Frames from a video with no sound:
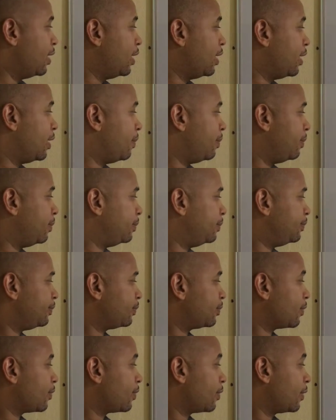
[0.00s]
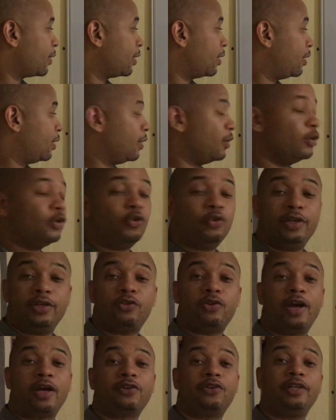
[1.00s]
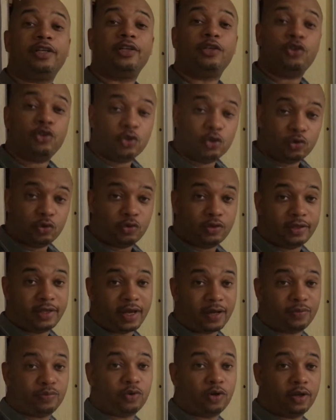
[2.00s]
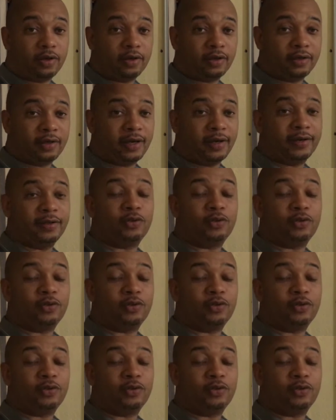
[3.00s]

you need to actually use that product.